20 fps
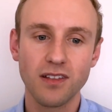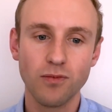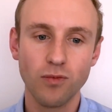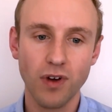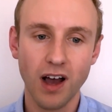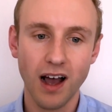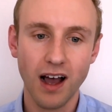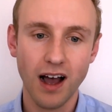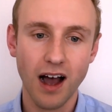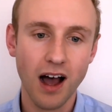
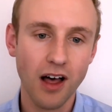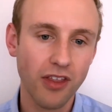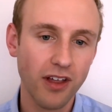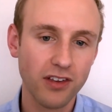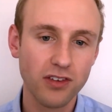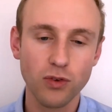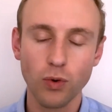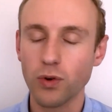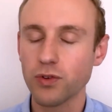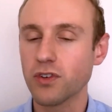other
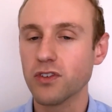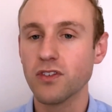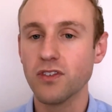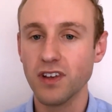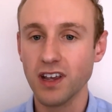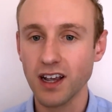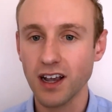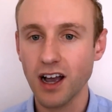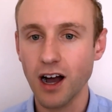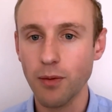sources of
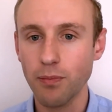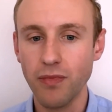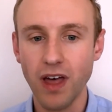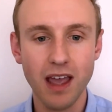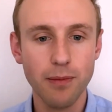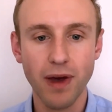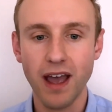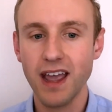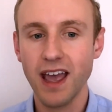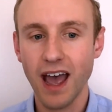income they
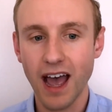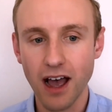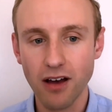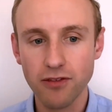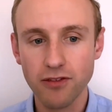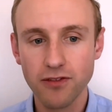may have.